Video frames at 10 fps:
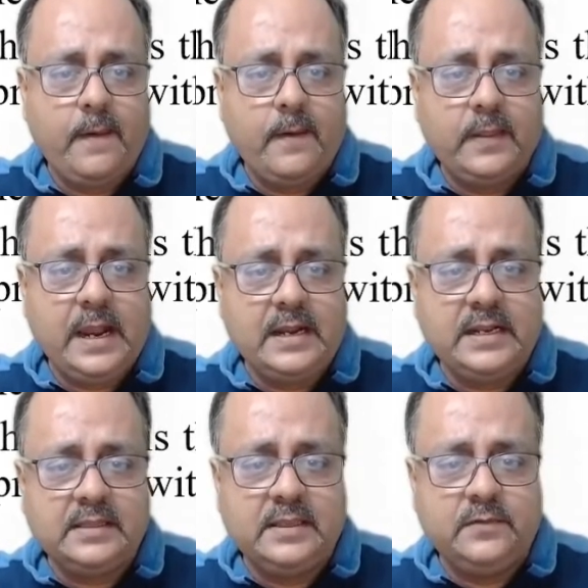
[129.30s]
The entire
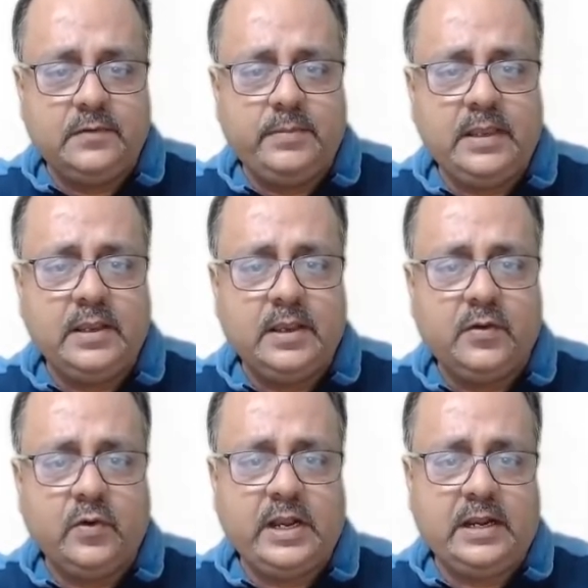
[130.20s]
thing will be
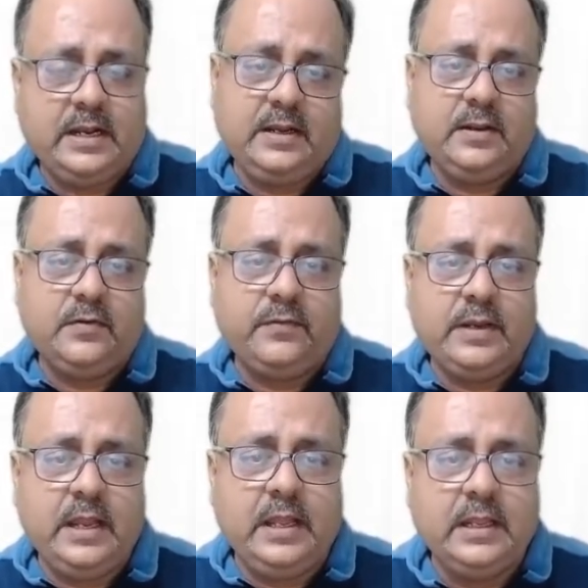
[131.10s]
rotated.
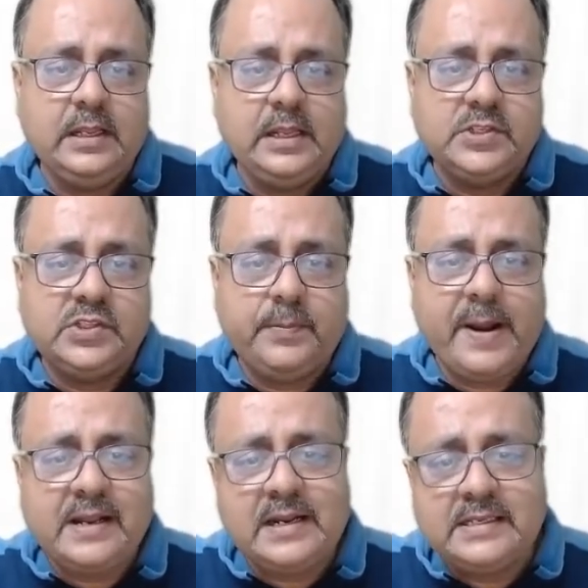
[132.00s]
So the
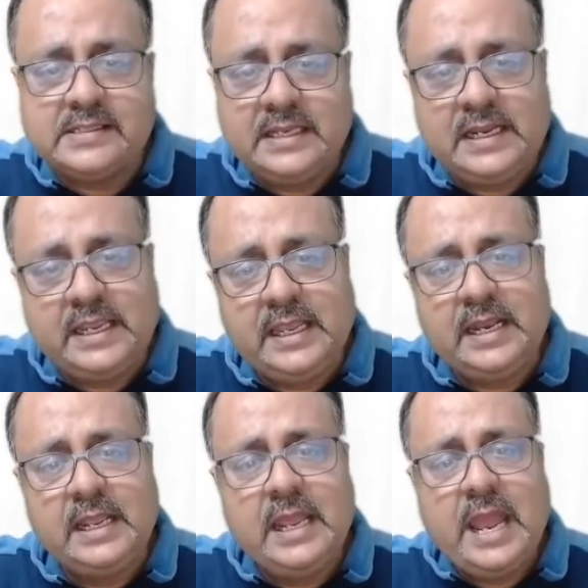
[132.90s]
pattern is still here,
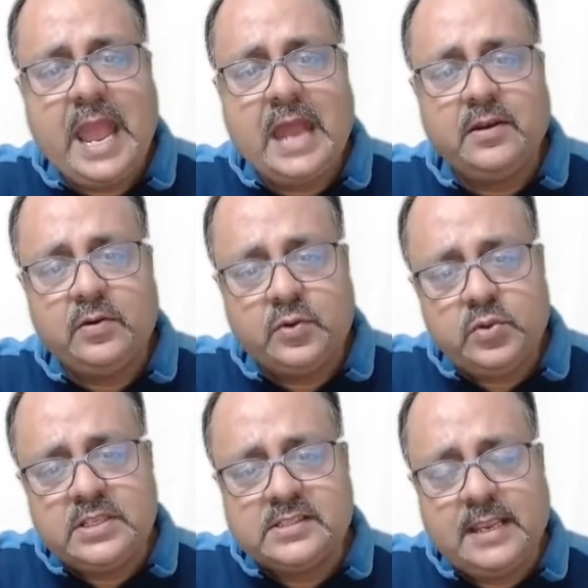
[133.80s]
and to
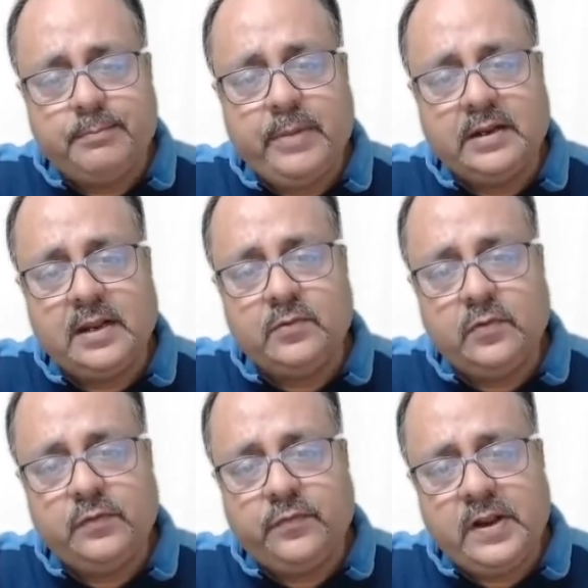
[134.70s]
the same pattern we
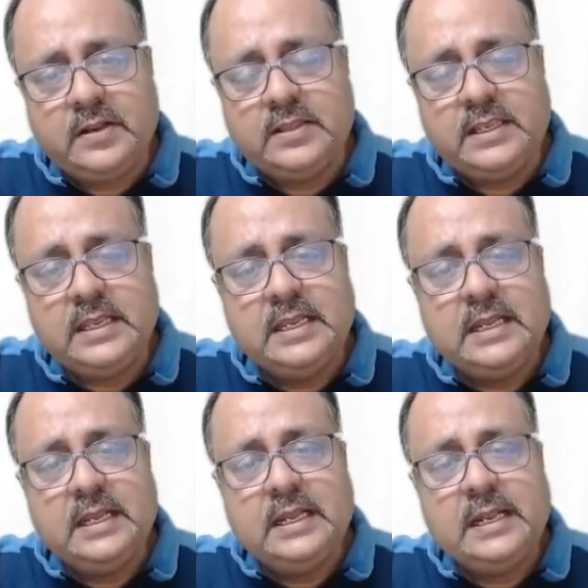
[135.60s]
fit the
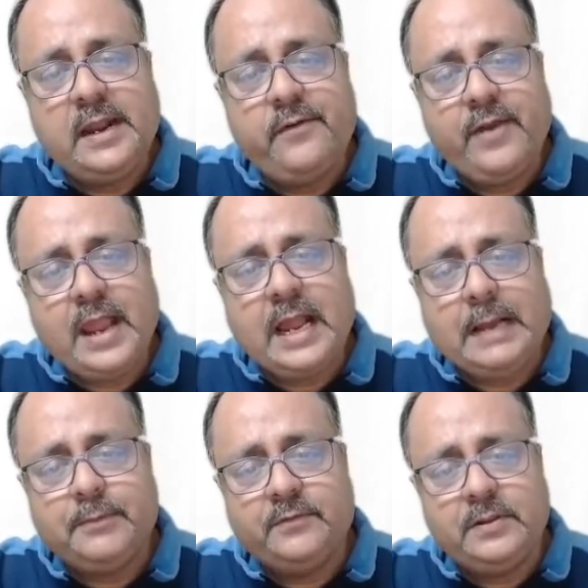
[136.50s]
drag half
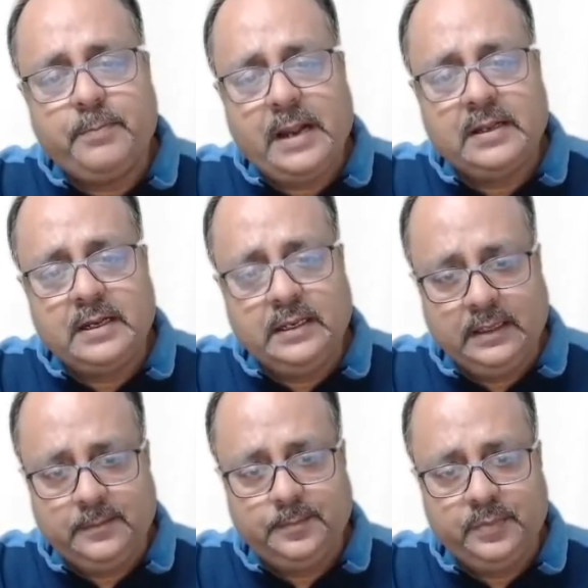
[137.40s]
of the pattern
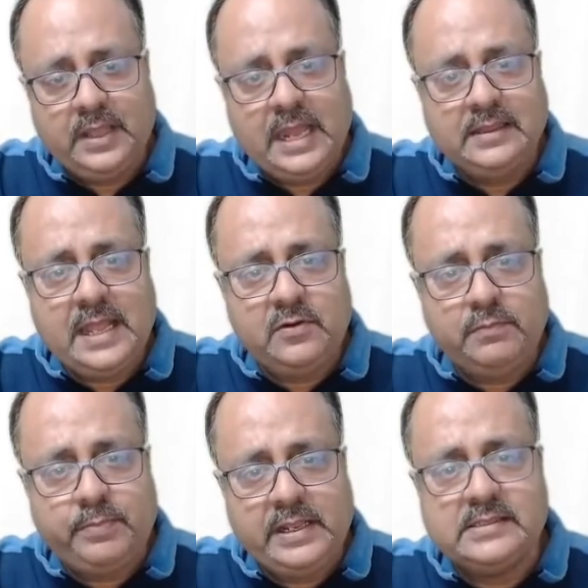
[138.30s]
here, and then we
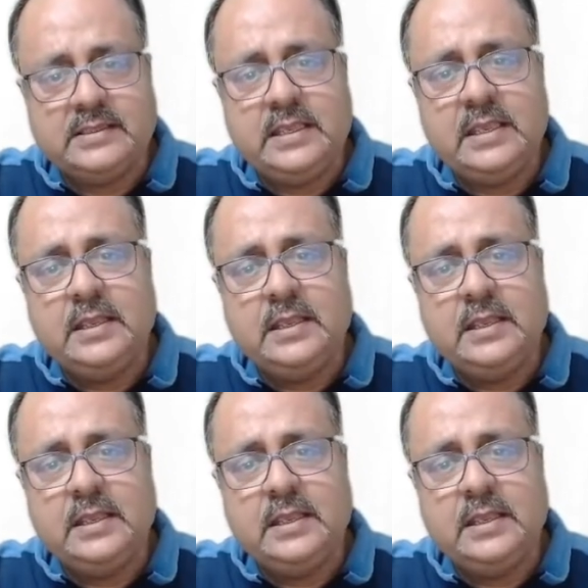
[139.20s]
place the